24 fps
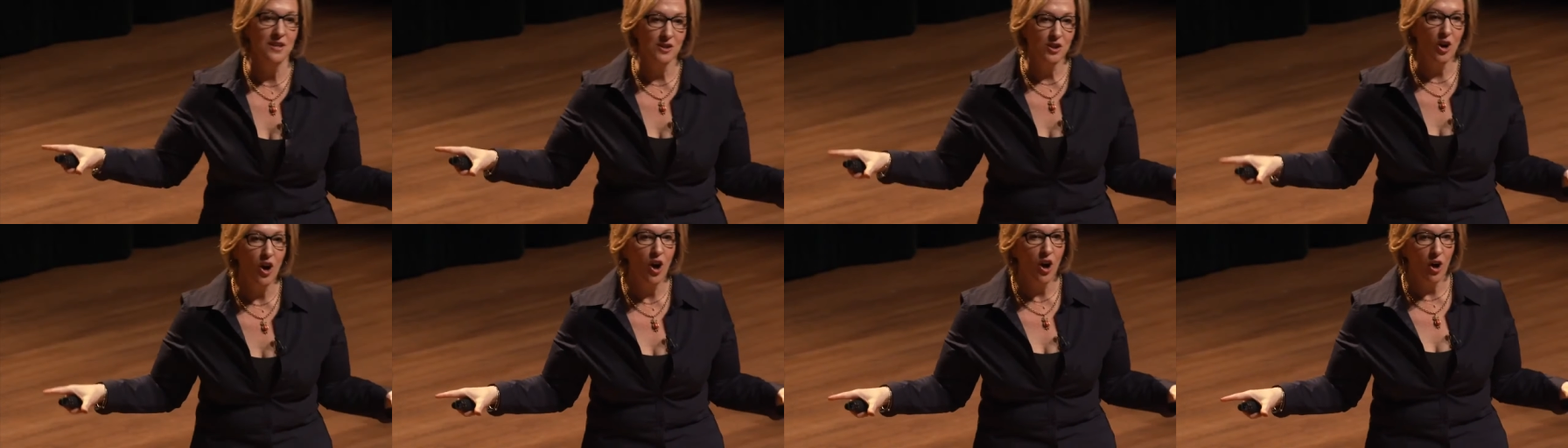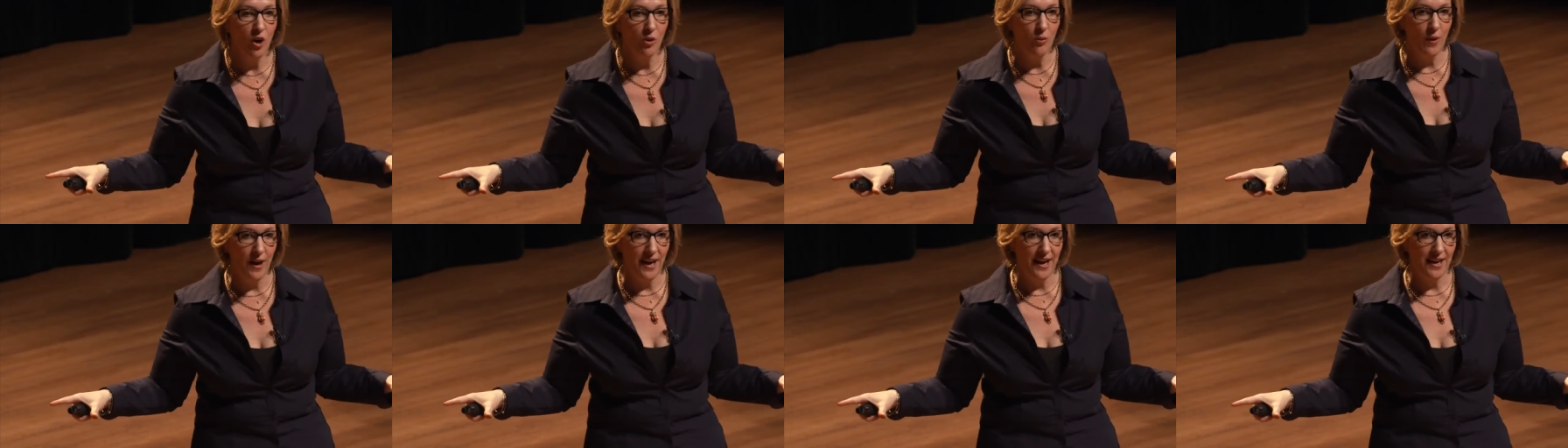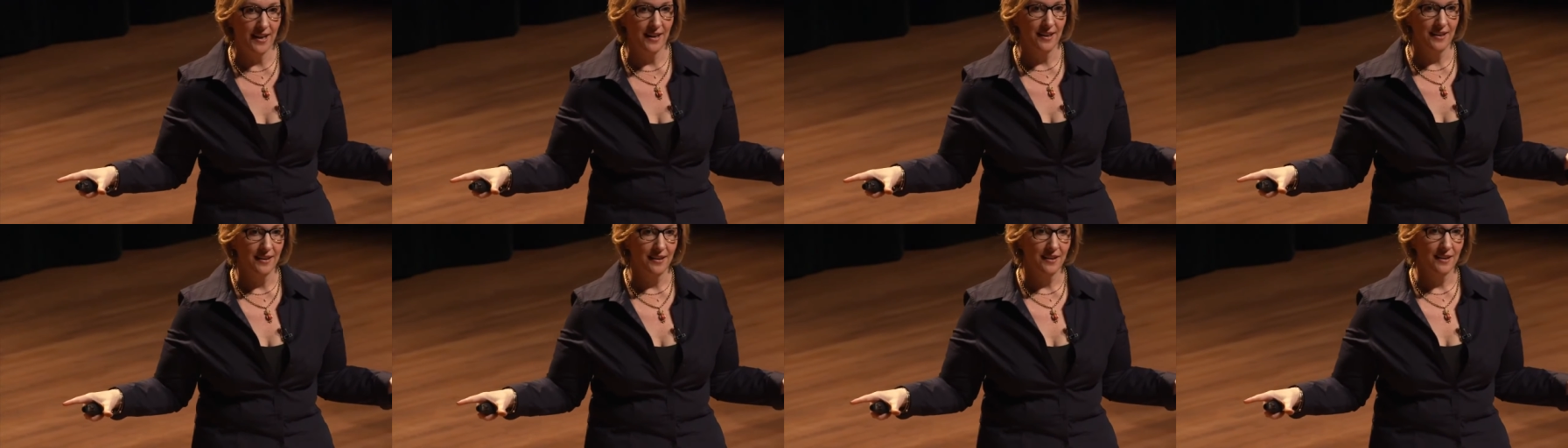this
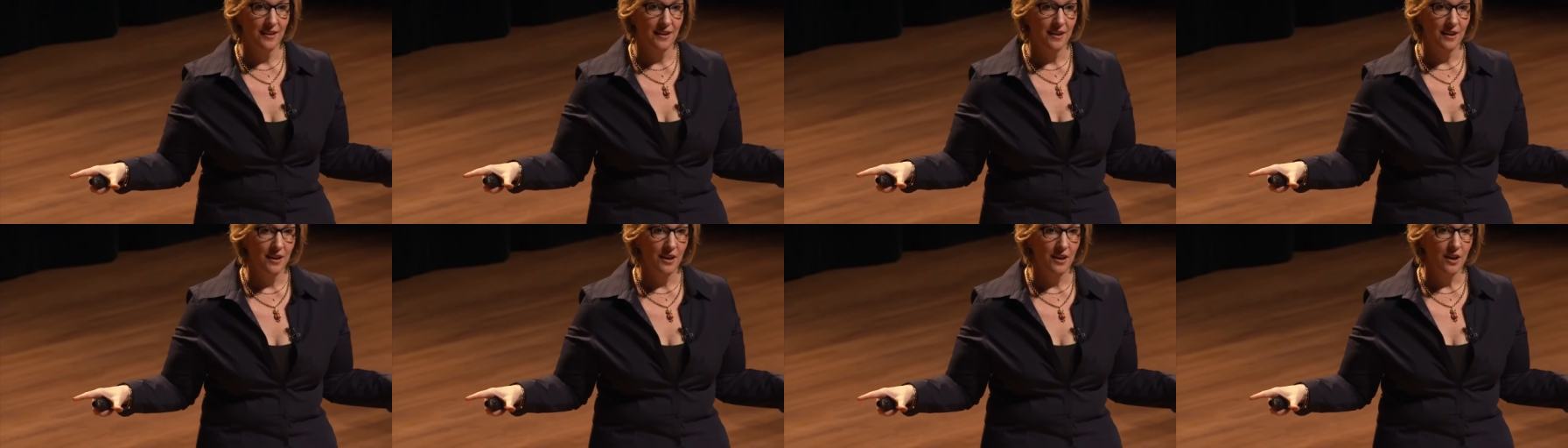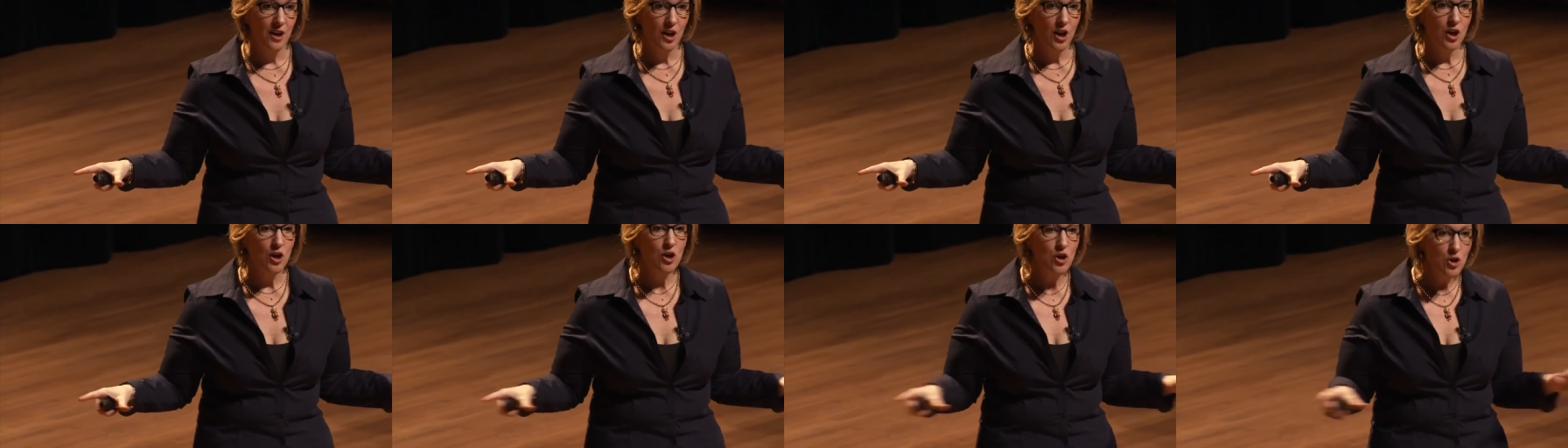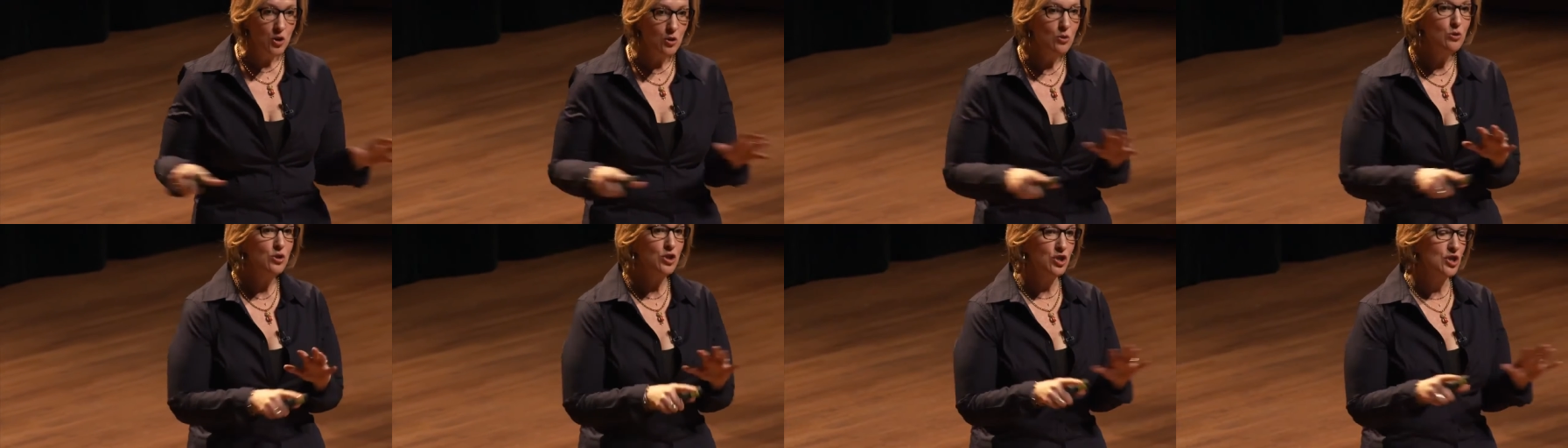hallway,
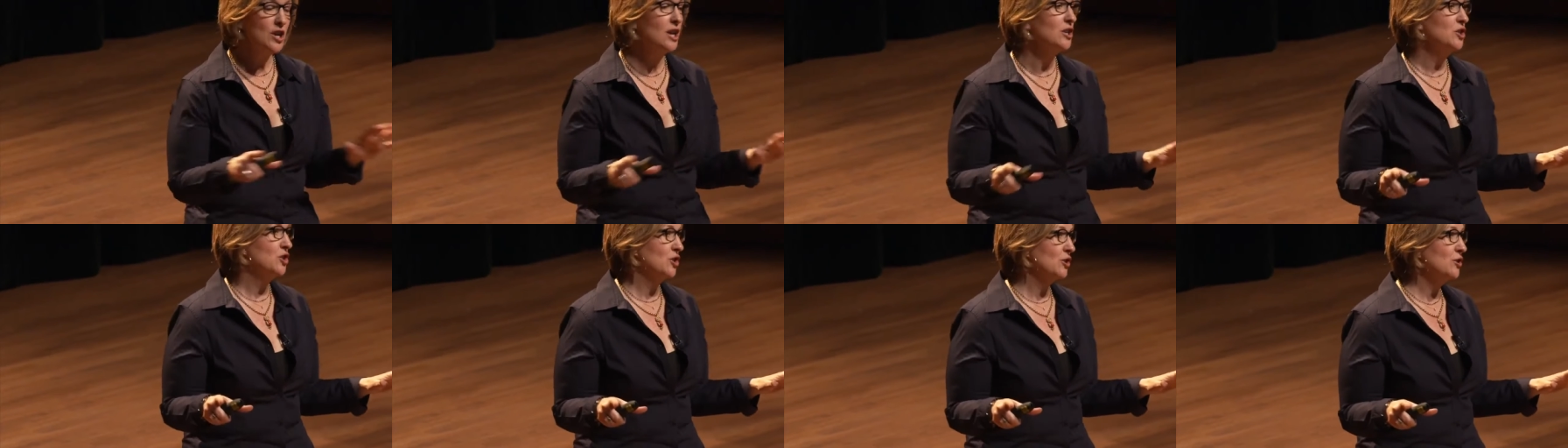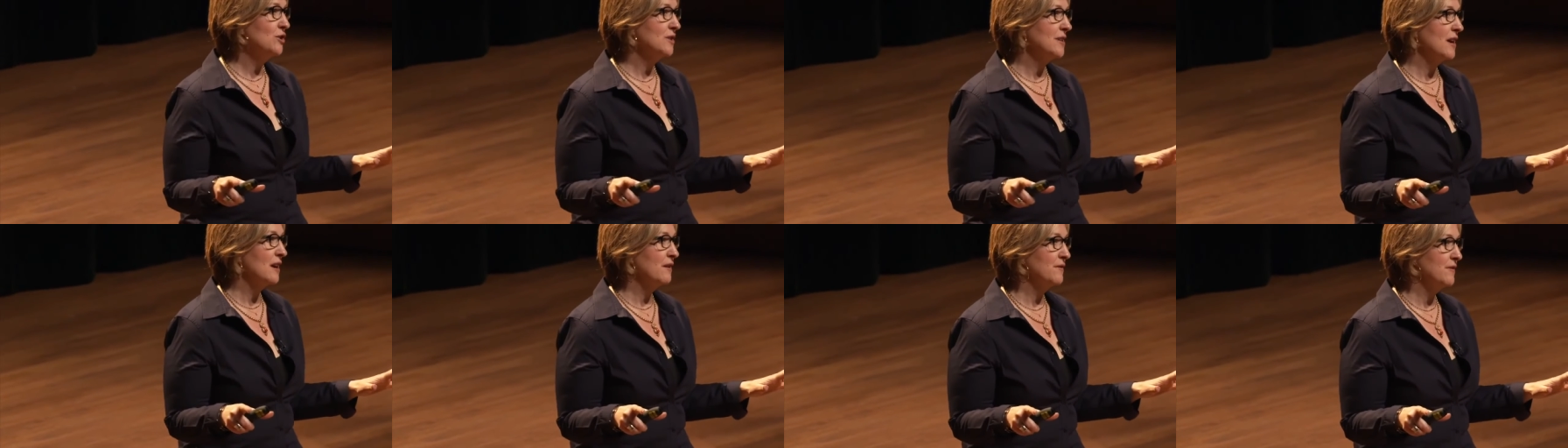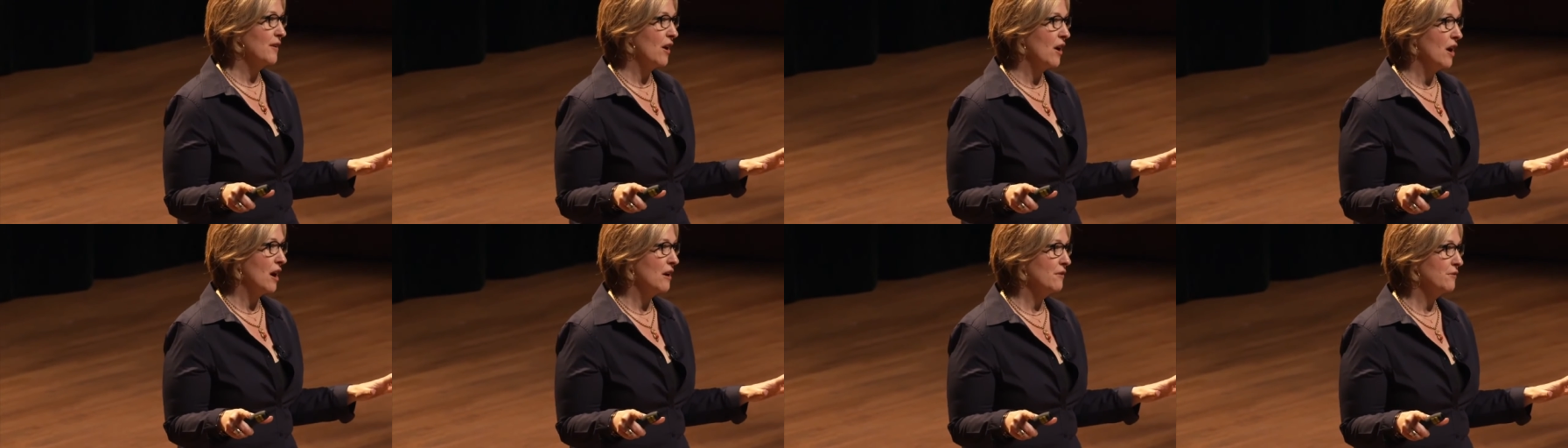you shut yourself
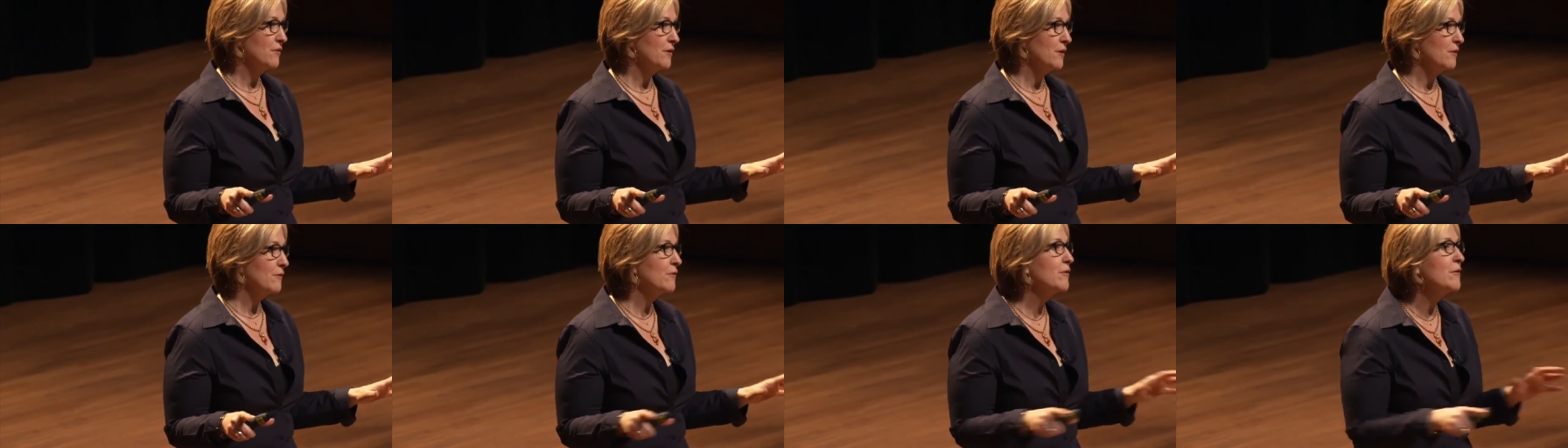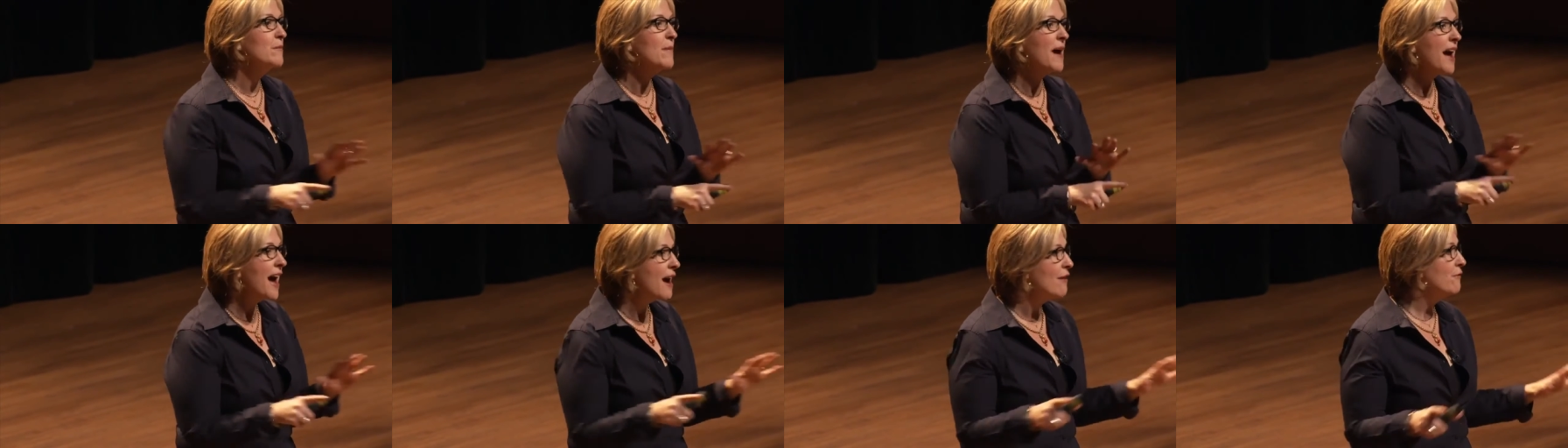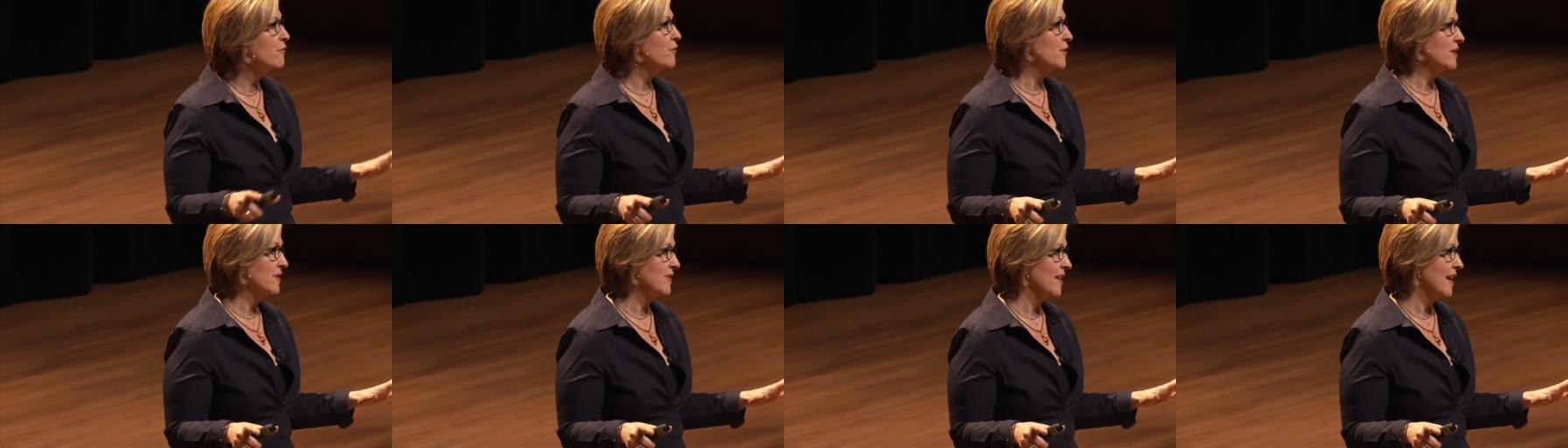off from
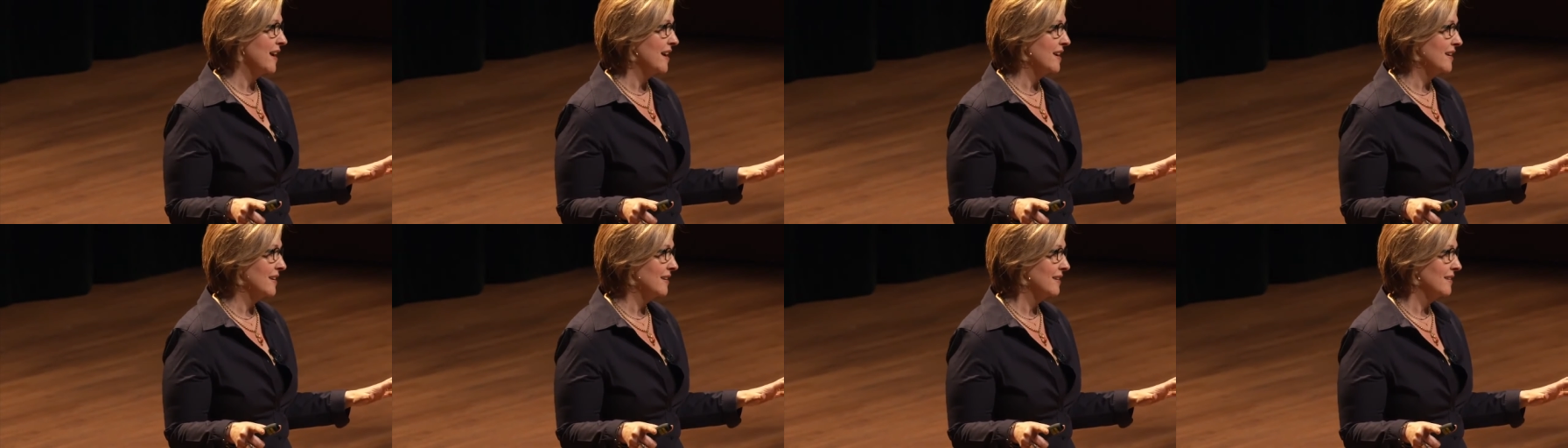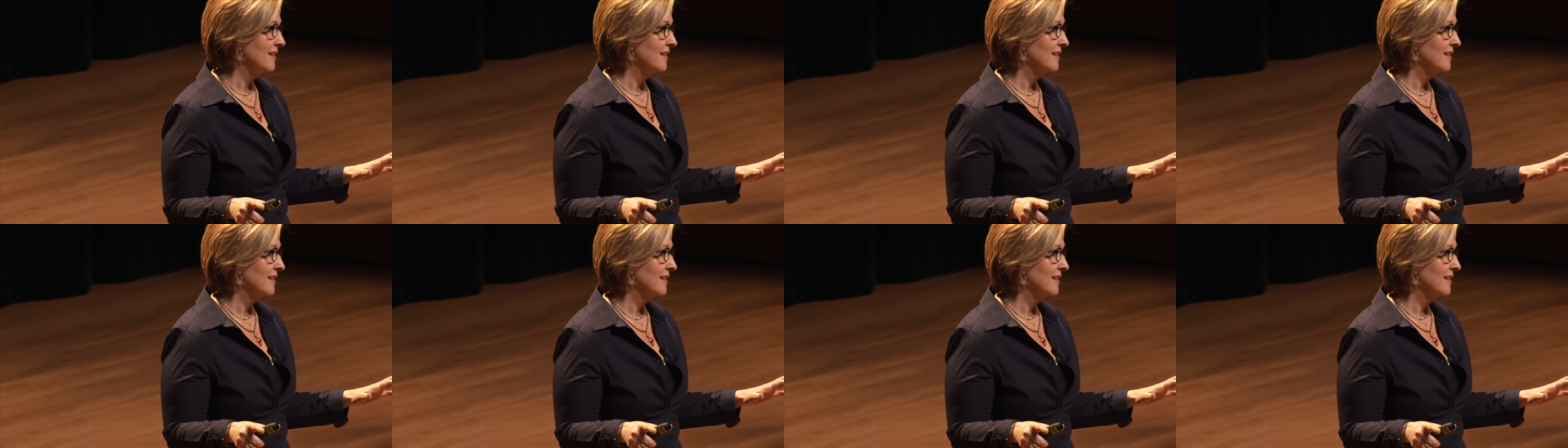everything